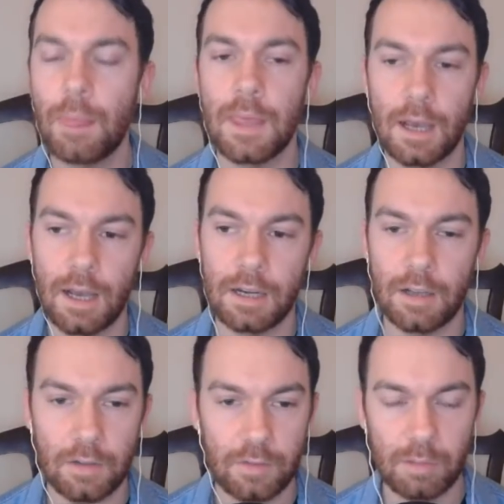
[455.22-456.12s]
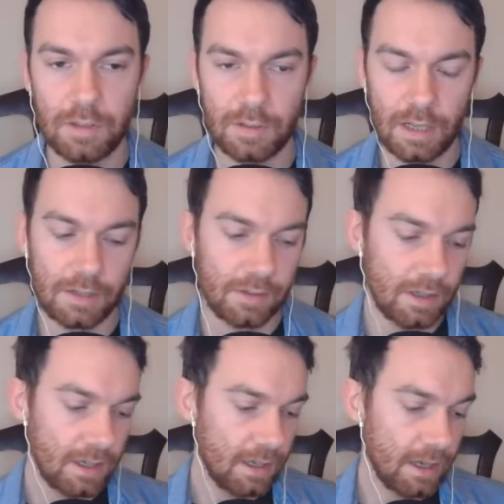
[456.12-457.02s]
Well? Yeah, and some of these islands,
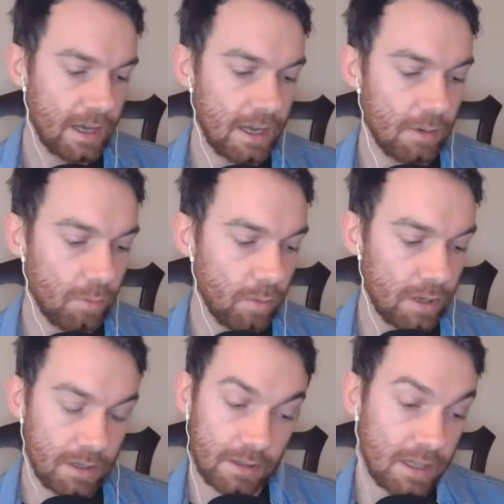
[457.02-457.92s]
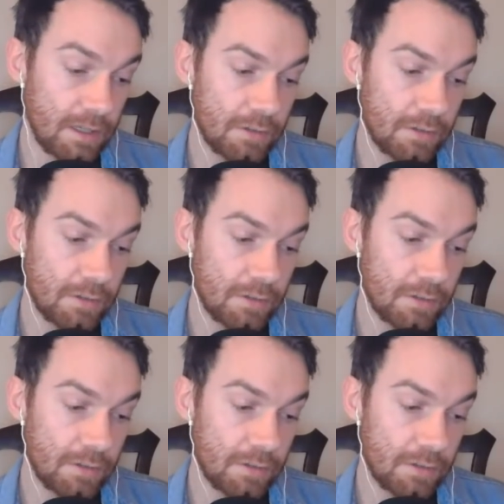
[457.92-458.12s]
can